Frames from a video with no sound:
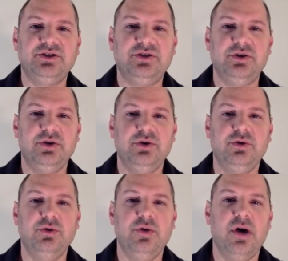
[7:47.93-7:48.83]

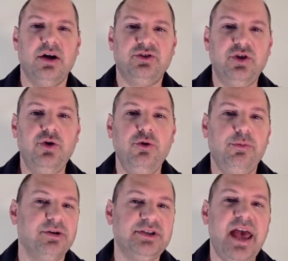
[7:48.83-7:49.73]
to
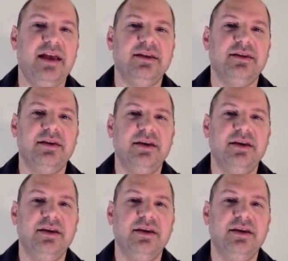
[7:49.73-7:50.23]
2%